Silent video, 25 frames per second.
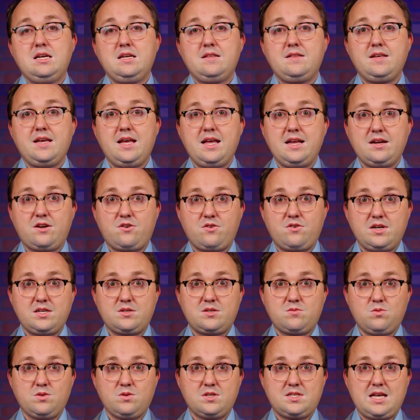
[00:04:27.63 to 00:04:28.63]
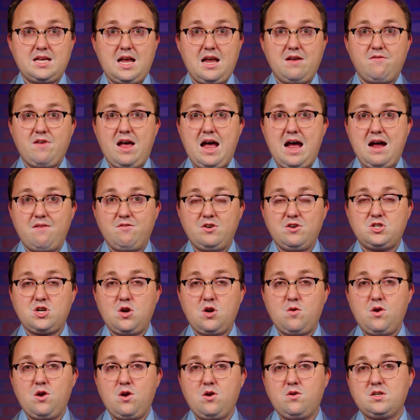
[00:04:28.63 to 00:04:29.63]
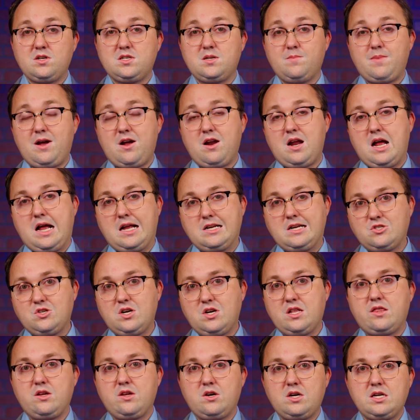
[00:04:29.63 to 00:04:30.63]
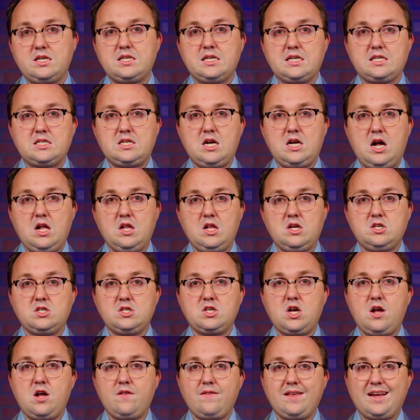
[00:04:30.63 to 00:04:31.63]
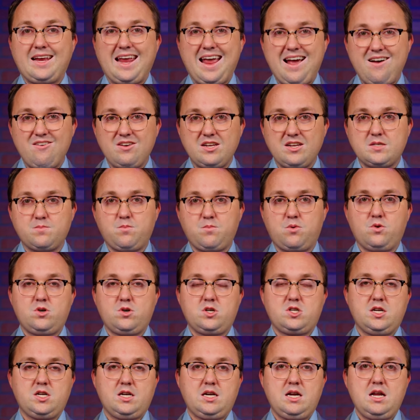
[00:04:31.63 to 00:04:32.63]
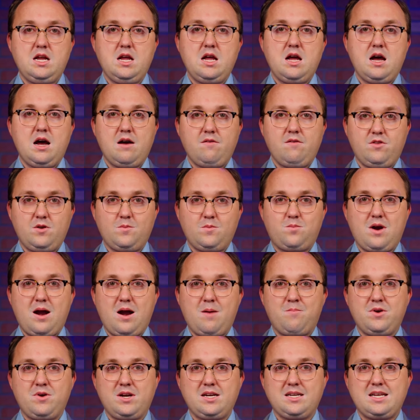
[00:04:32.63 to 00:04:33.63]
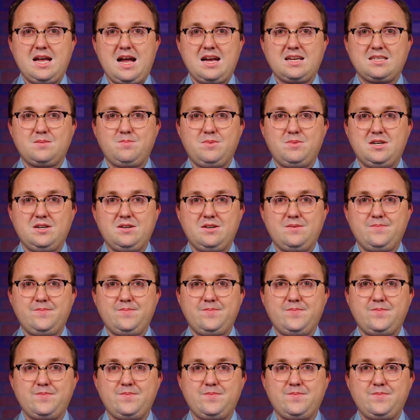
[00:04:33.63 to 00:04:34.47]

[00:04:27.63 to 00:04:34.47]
The increase will save average homeowners about $136 on the county's portion of their property tax bill.